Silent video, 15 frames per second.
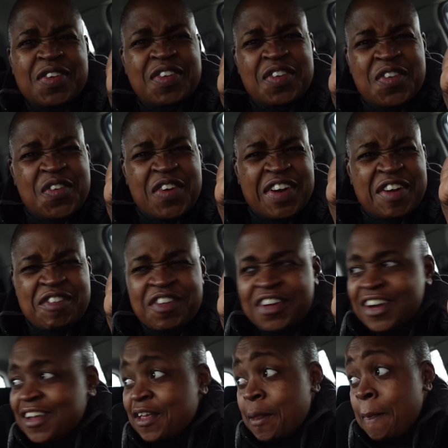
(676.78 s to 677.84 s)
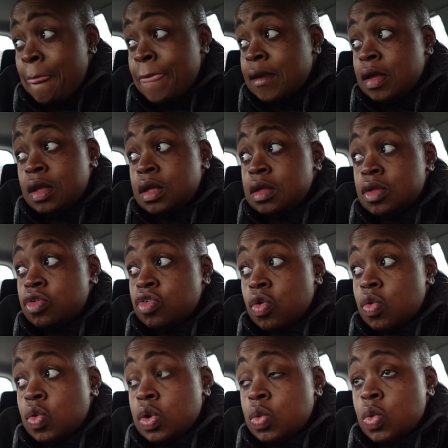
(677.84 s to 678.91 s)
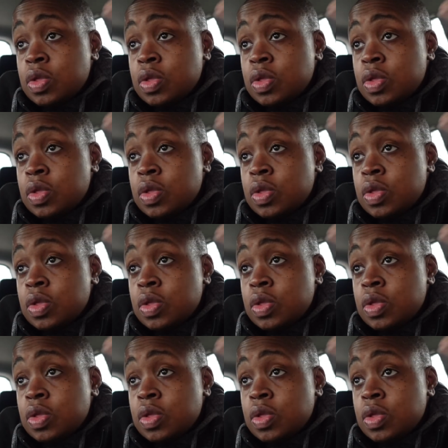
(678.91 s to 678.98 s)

or whatever so it